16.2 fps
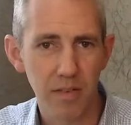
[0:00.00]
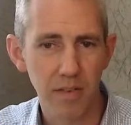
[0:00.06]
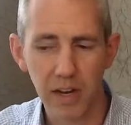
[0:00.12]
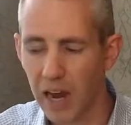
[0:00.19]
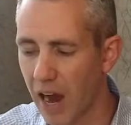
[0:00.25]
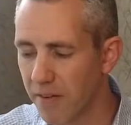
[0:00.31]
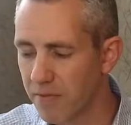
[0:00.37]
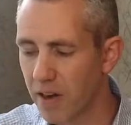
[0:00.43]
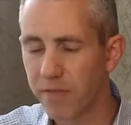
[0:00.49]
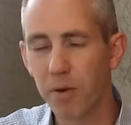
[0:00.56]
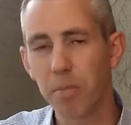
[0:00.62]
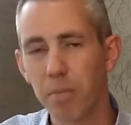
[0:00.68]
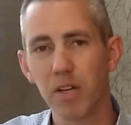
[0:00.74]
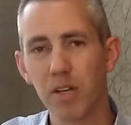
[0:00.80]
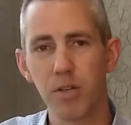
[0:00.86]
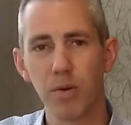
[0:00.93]
Like, I've never
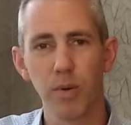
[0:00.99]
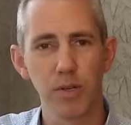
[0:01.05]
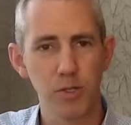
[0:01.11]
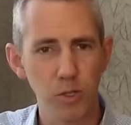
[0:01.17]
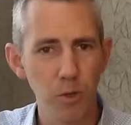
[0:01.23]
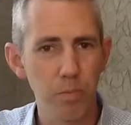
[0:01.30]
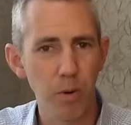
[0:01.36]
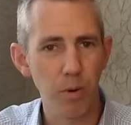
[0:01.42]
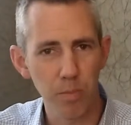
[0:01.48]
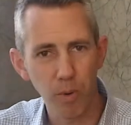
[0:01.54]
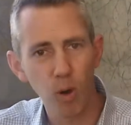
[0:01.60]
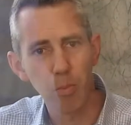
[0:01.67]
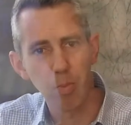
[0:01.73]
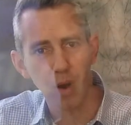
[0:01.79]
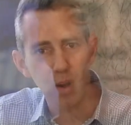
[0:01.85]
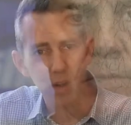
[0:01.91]
been to a Super Bowl
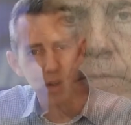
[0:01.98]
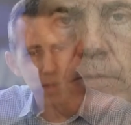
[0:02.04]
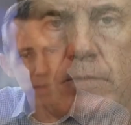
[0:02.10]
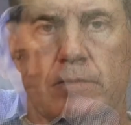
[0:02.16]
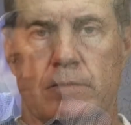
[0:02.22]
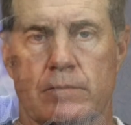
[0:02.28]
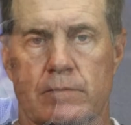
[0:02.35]
party